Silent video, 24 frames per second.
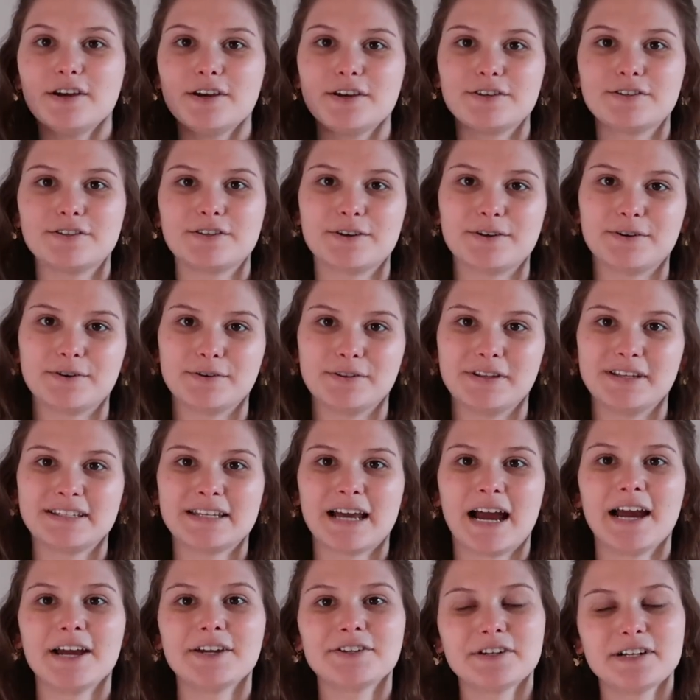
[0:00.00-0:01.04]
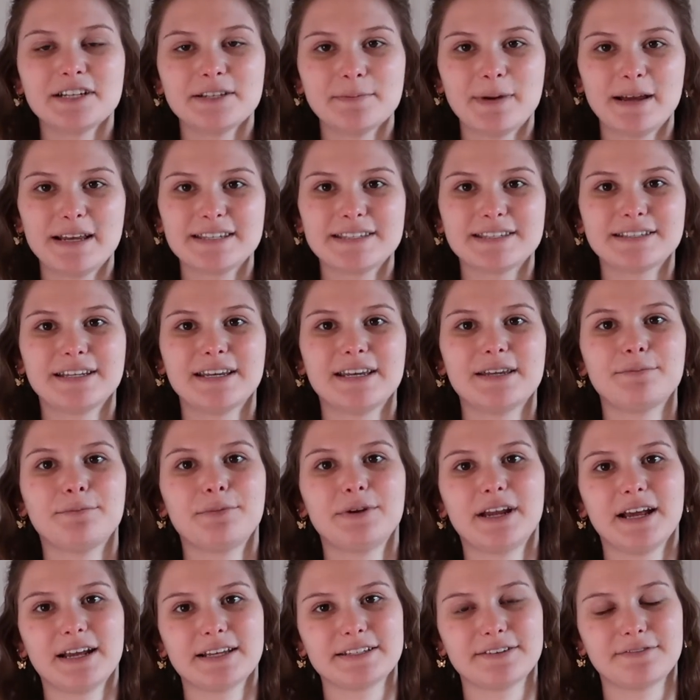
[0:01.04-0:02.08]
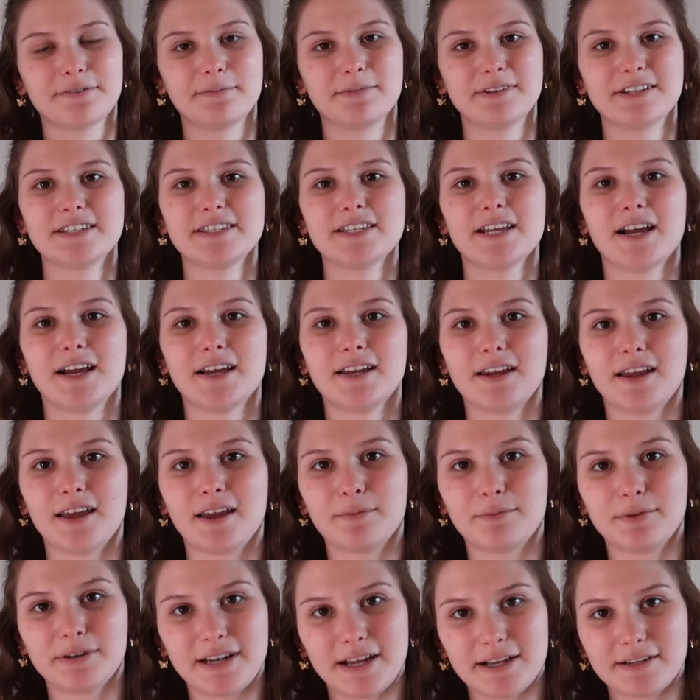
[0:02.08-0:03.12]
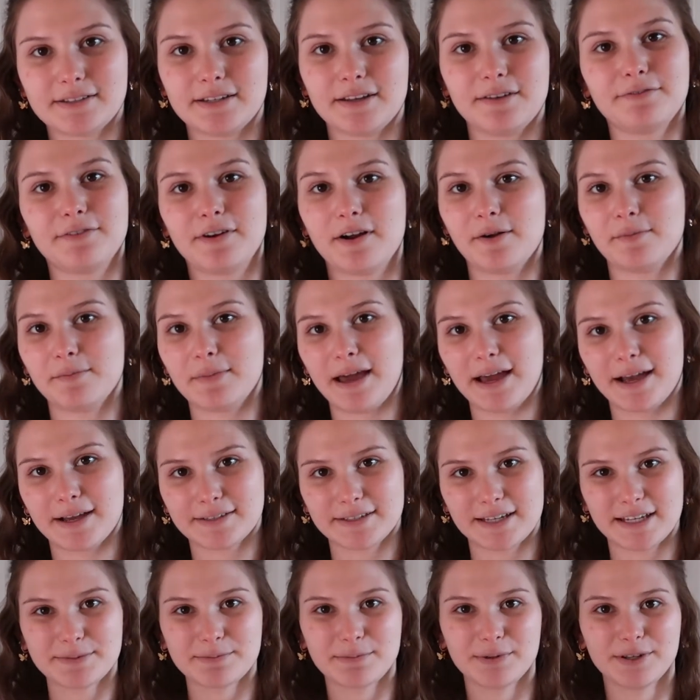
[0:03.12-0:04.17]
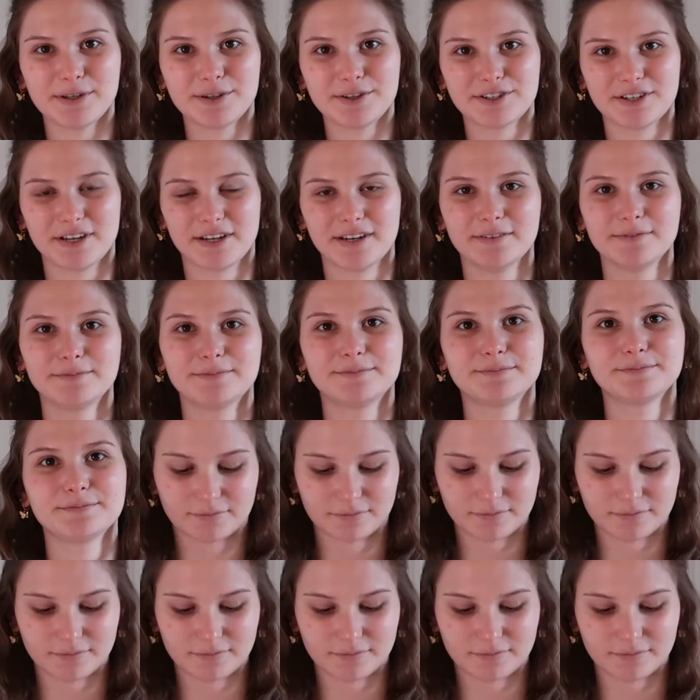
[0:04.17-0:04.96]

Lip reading: So this hydrates my skin, protects it from the sun, and protects it from excess pollution.